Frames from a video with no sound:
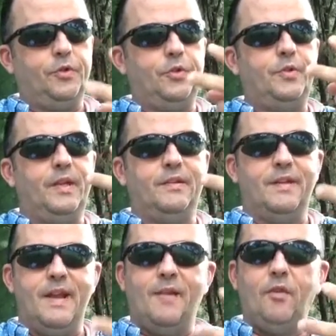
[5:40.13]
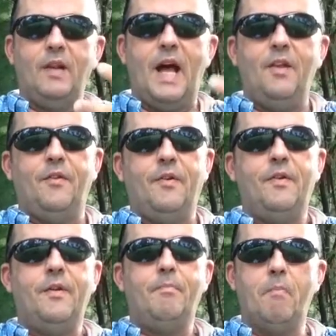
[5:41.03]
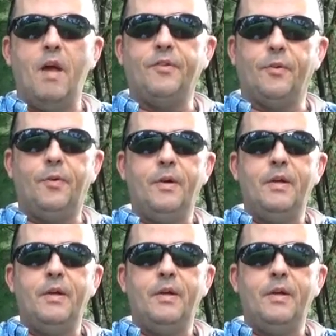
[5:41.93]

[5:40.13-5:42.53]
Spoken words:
is never allow the muzzle